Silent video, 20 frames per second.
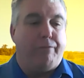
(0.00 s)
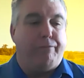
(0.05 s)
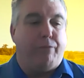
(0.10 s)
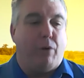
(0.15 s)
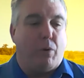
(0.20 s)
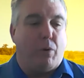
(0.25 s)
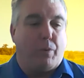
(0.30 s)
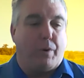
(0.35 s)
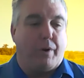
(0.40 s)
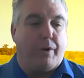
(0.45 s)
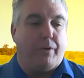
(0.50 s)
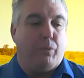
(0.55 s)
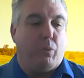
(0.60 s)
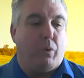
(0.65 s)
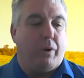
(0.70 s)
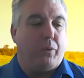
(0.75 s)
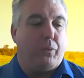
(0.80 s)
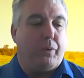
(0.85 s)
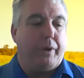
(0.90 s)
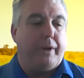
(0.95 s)
forward,
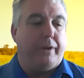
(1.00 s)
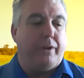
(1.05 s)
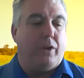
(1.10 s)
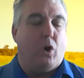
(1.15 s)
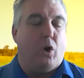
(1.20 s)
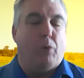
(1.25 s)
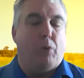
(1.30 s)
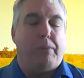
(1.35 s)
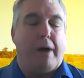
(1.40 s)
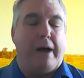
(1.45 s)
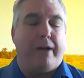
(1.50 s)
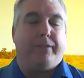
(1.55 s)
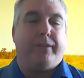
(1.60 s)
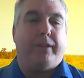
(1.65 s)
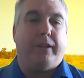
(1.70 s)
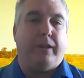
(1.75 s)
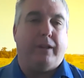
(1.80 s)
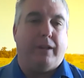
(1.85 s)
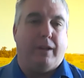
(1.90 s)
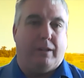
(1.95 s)
what do we know about
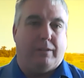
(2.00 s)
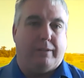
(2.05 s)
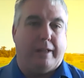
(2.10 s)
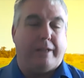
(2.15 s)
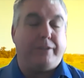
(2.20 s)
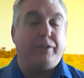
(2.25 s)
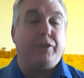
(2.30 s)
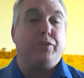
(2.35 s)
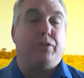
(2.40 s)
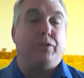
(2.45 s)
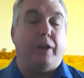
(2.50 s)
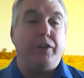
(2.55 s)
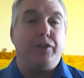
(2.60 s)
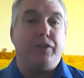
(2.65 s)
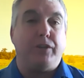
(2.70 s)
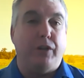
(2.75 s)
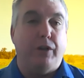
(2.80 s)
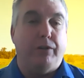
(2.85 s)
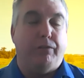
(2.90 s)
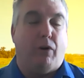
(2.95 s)
the
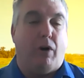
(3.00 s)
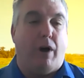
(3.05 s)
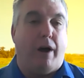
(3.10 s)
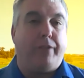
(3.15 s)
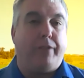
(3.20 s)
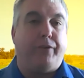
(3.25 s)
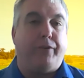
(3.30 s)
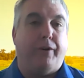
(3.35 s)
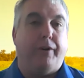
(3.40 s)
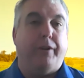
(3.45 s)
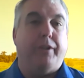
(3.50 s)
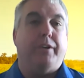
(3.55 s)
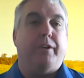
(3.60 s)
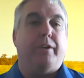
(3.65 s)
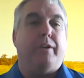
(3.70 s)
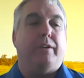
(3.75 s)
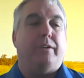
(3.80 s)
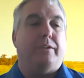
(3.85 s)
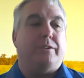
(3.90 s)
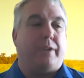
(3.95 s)
legislation you've authored?
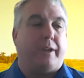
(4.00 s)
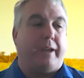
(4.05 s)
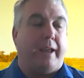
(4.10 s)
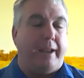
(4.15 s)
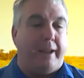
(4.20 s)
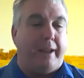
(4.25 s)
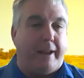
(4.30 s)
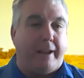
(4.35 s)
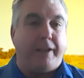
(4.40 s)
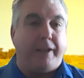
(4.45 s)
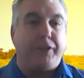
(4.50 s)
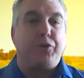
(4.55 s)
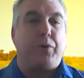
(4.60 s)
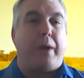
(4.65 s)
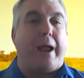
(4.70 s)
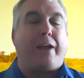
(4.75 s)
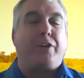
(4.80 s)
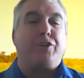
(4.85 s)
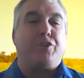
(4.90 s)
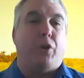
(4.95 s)
Is it getting any
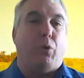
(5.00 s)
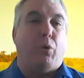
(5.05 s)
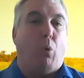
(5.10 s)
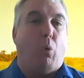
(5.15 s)
traction in